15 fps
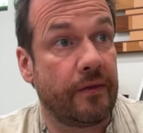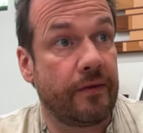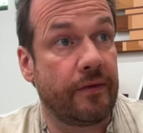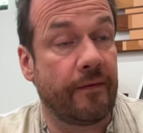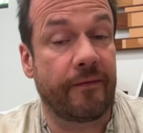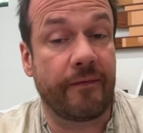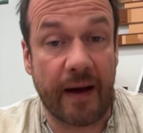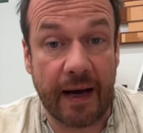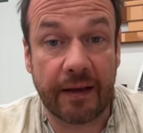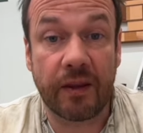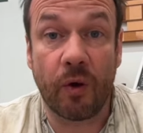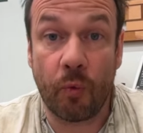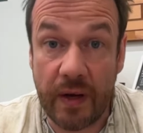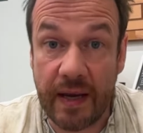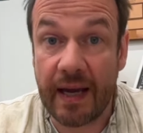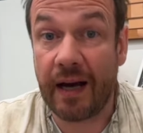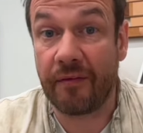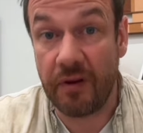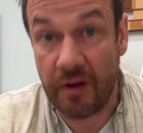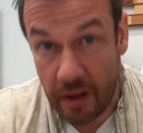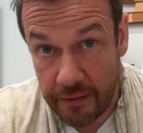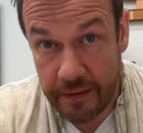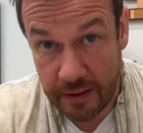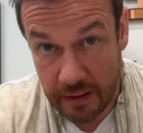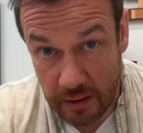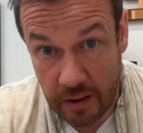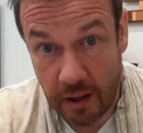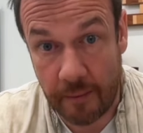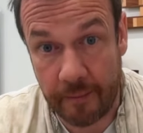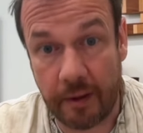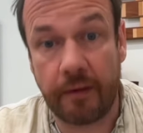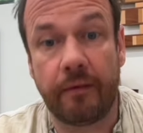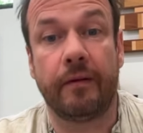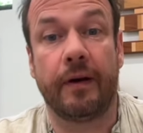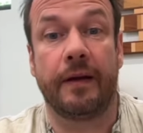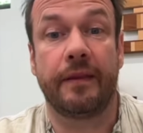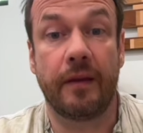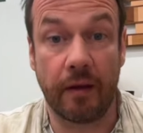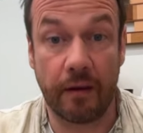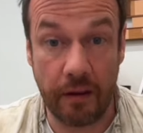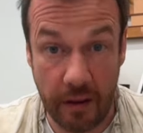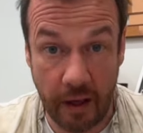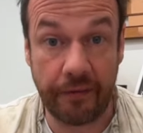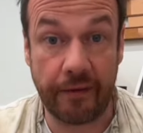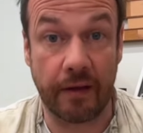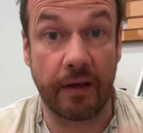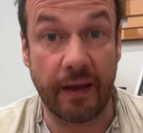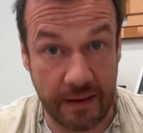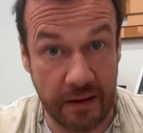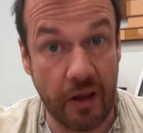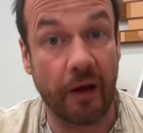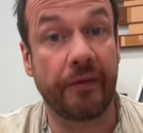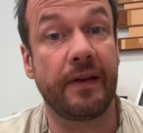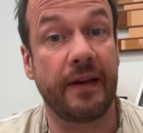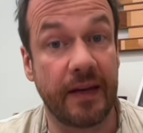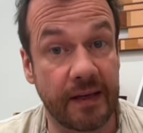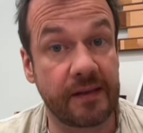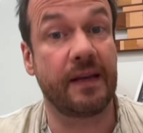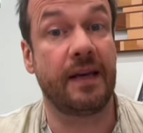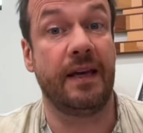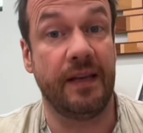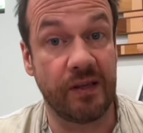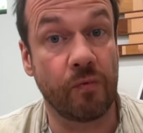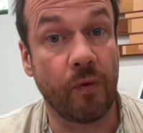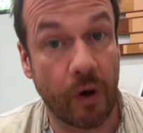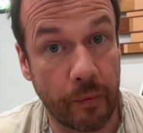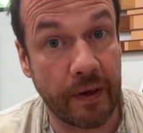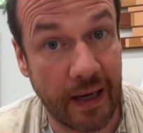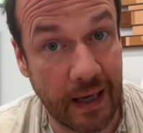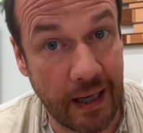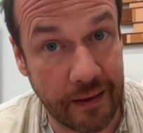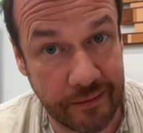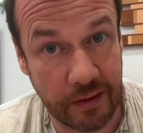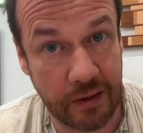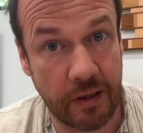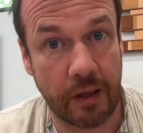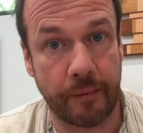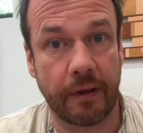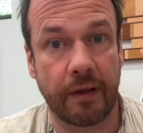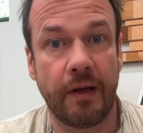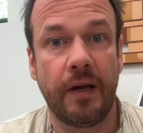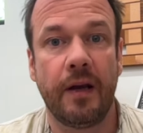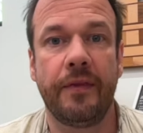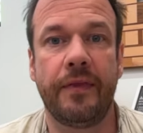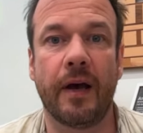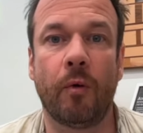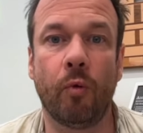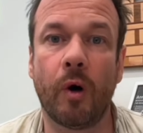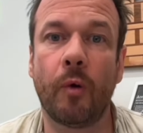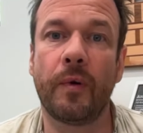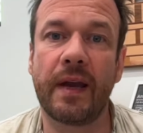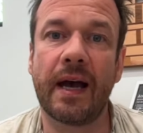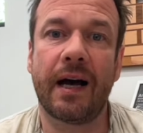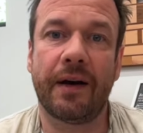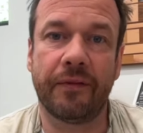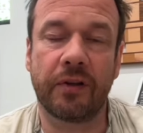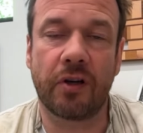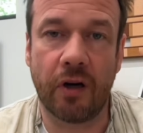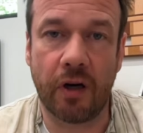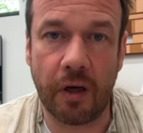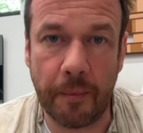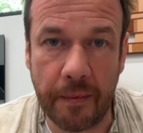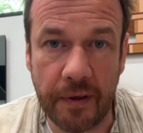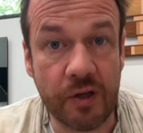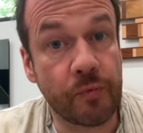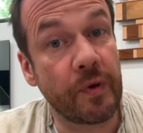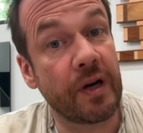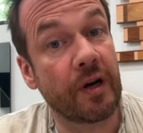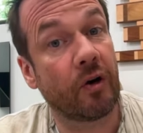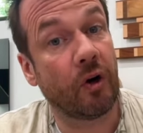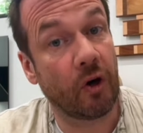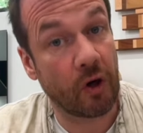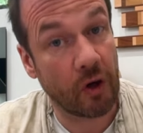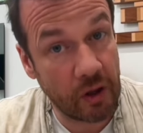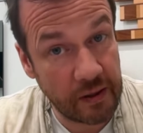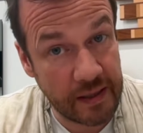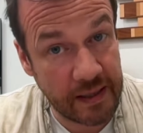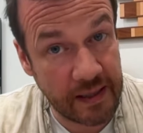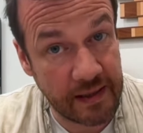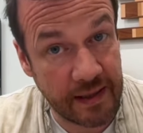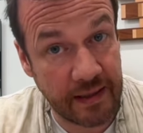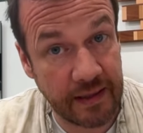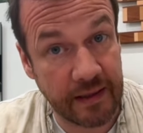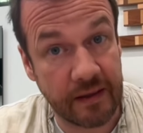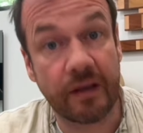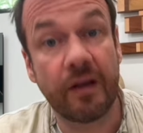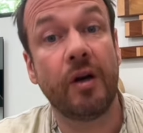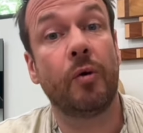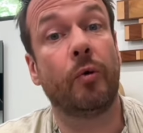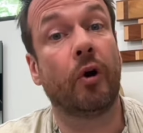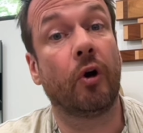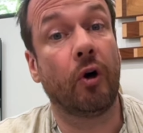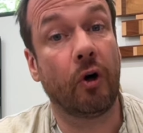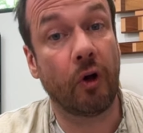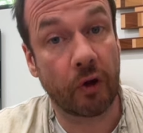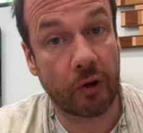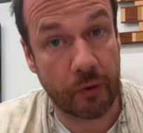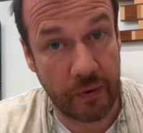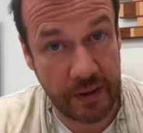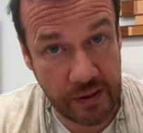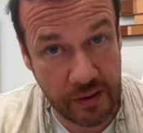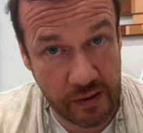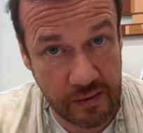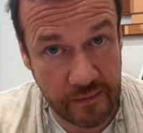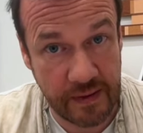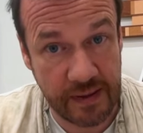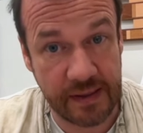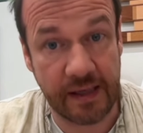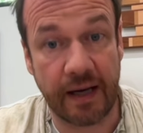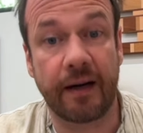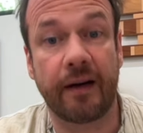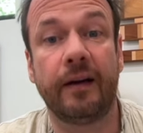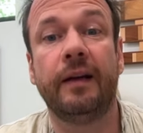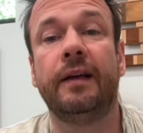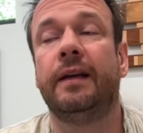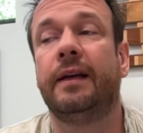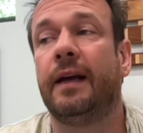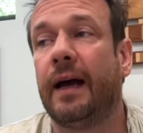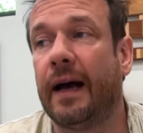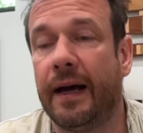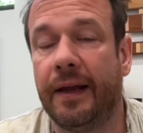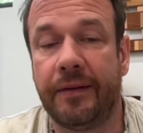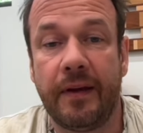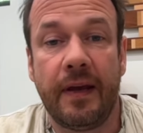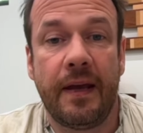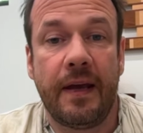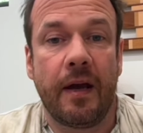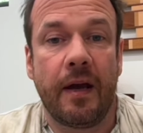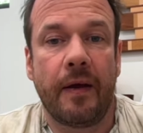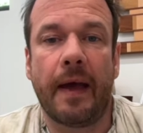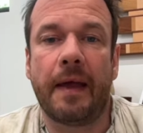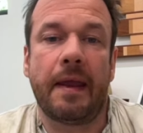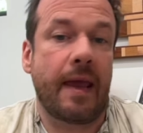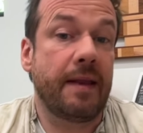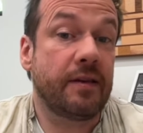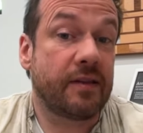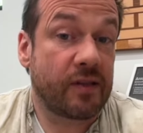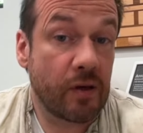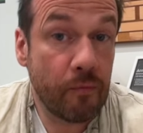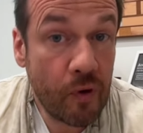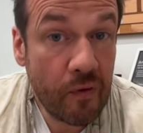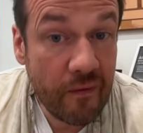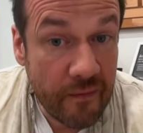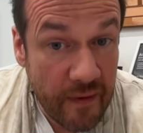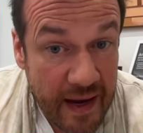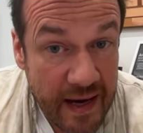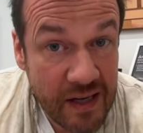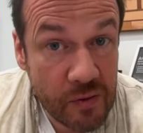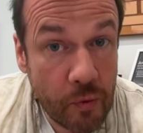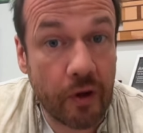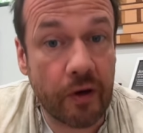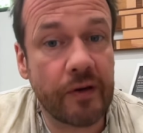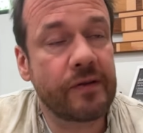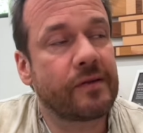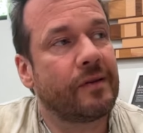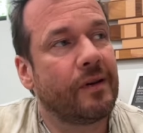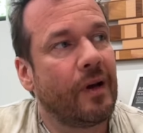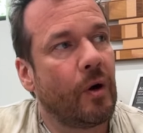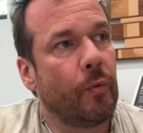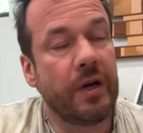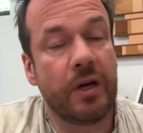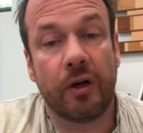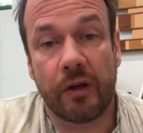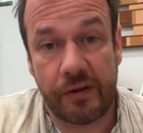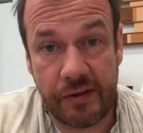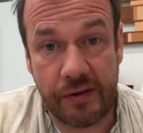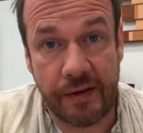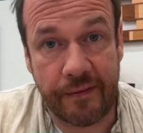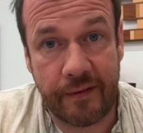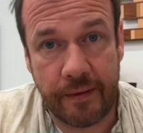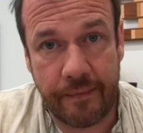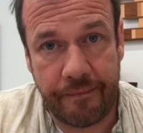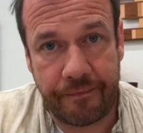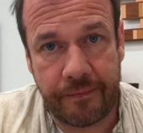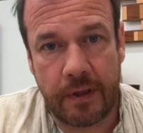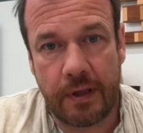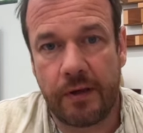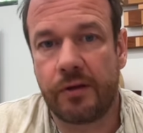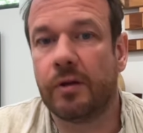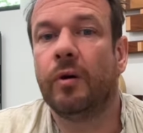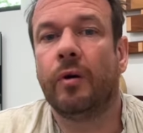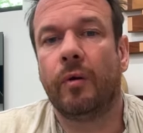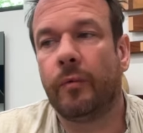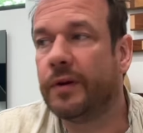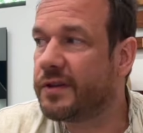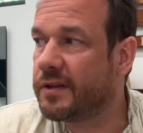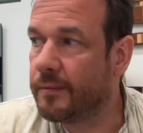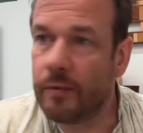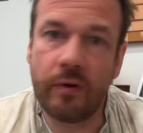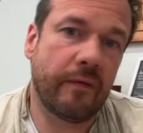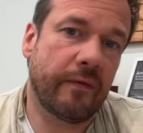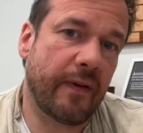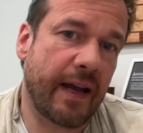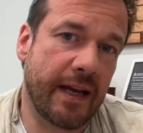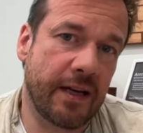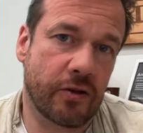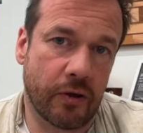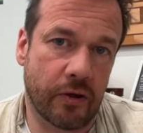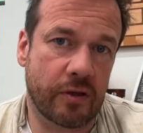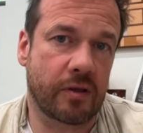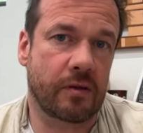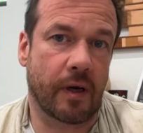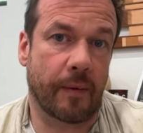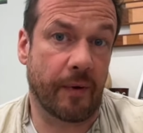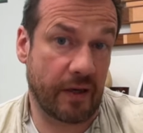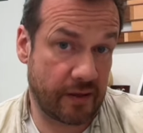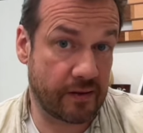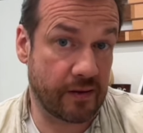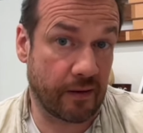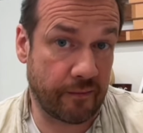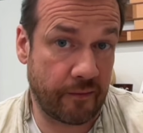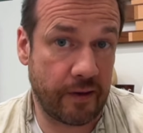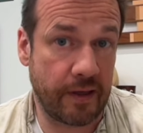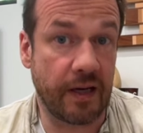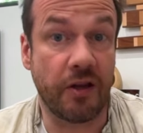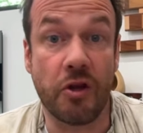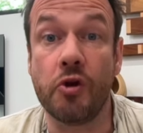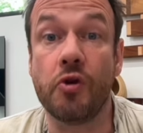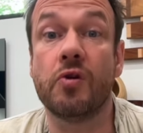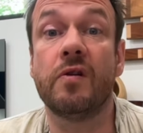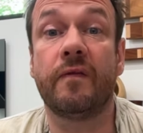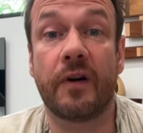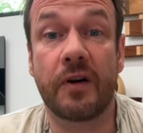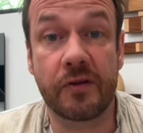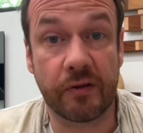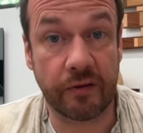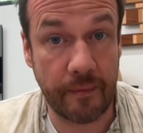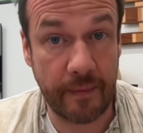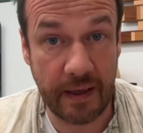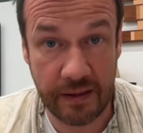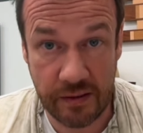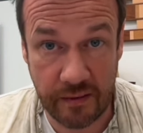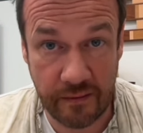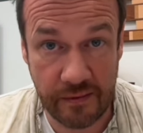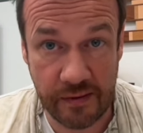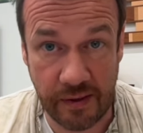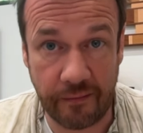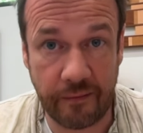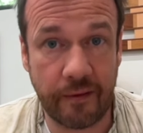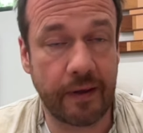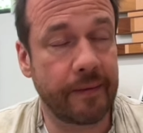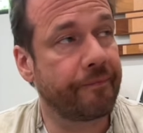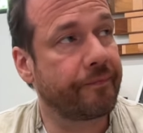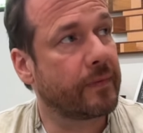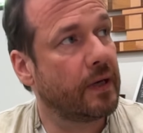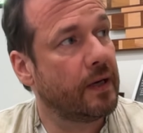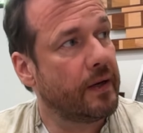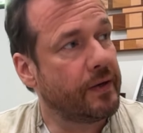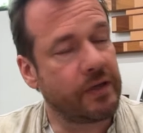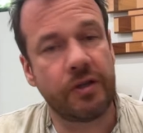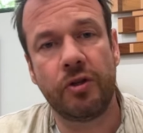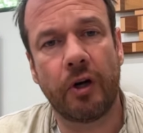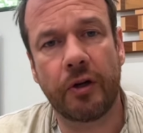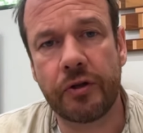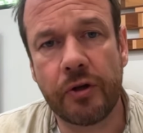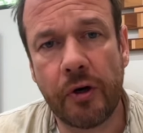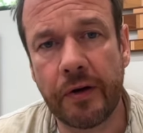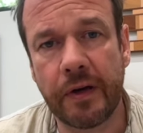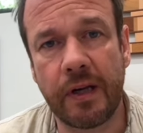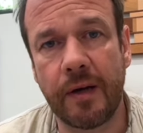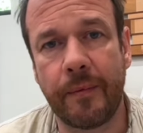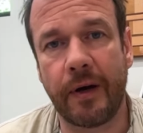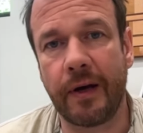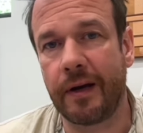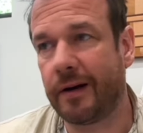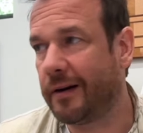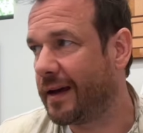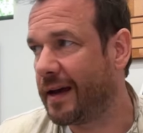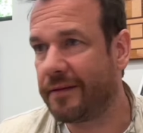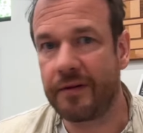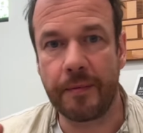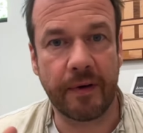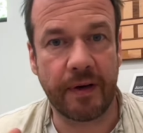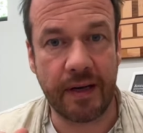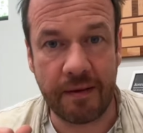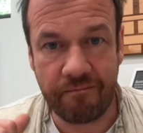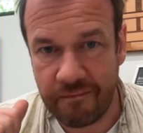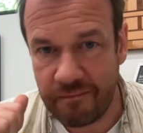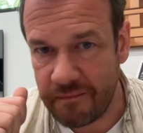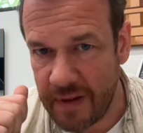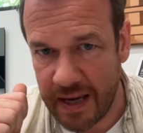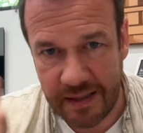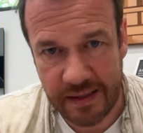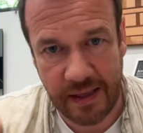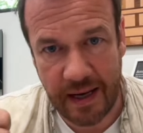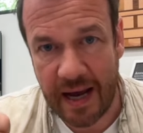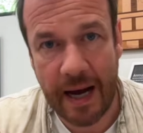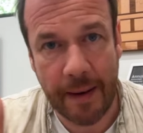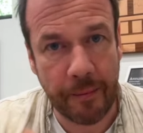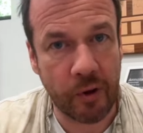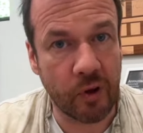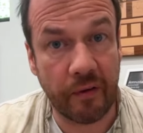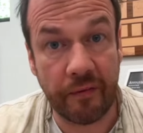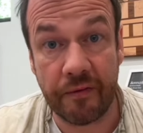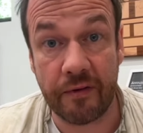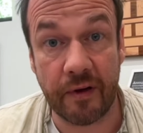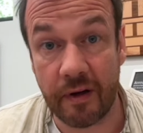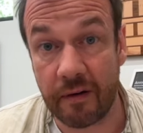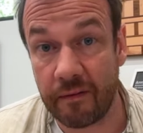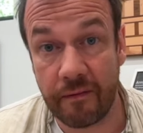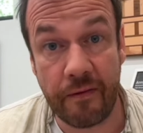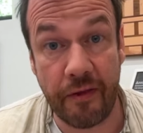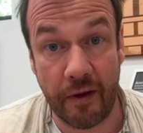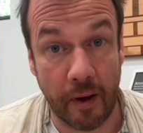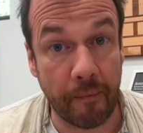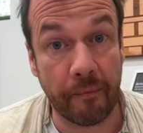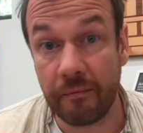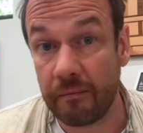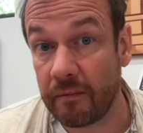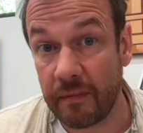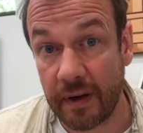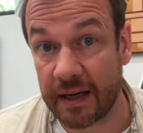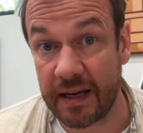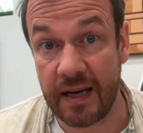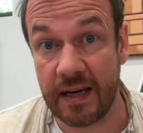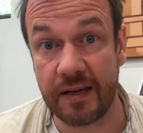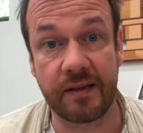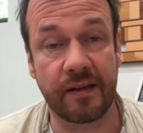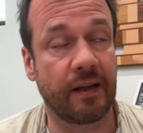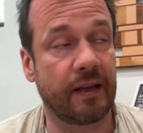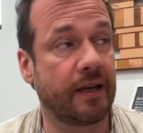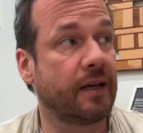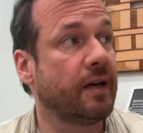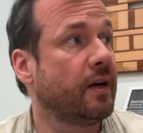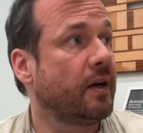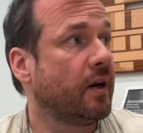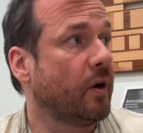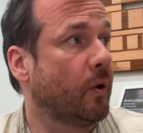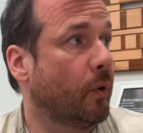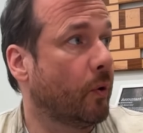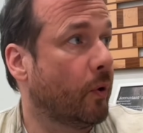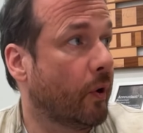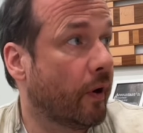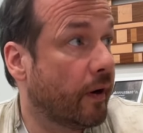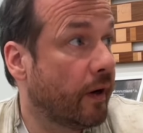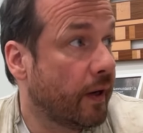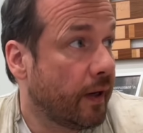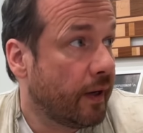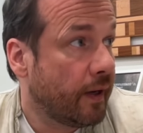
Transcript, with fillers: the fact that we have nothing in common, right? That nothing, that nothingness is what we have in common. That what we have in common is we are all alienated. We're all creatures of desire. And uh, in Simone Weil's words, we all suffer. So when Simone Weil talks about suffering and the universal dimension of suffering, she's not talking about how everybody hits a hammer off their thumb occasionally or